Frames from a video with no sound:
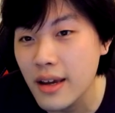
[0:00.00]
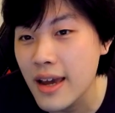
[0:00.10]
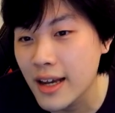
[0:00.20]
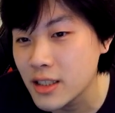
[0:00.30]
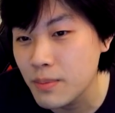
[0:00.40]

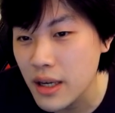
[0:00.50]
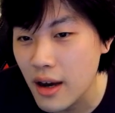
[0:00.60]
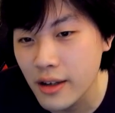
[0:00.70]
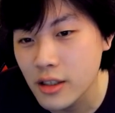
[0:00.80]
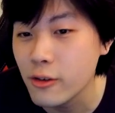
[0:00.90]
EXP
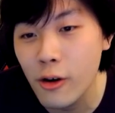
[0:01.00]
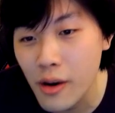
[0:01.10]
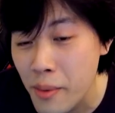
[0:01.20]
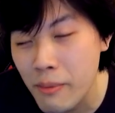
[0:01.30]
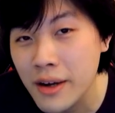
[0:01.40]
items. Not
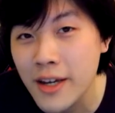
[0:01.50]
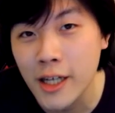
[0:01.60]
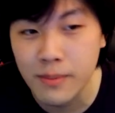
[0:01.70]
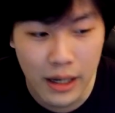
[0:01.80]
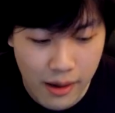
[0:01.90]
limit break
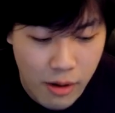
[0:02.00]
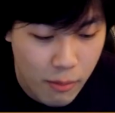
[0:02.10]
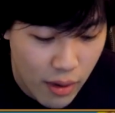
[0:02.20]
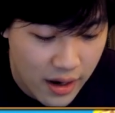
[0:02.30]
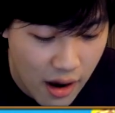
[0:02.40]
EXP, limit
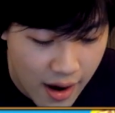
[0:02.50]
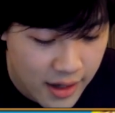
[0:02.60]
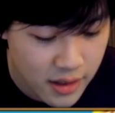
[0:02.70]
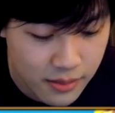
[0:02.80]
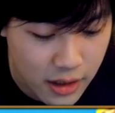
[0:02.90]
break
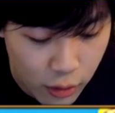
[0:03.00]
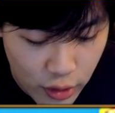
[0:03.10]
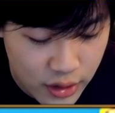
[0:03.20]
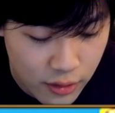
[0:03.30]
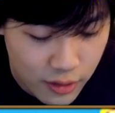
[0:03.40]
items and
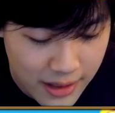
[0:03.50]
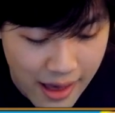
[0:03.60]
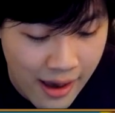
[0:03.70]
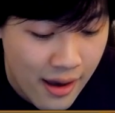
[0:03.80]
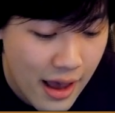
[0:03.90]
crystals
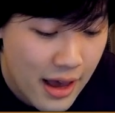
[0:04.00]
there.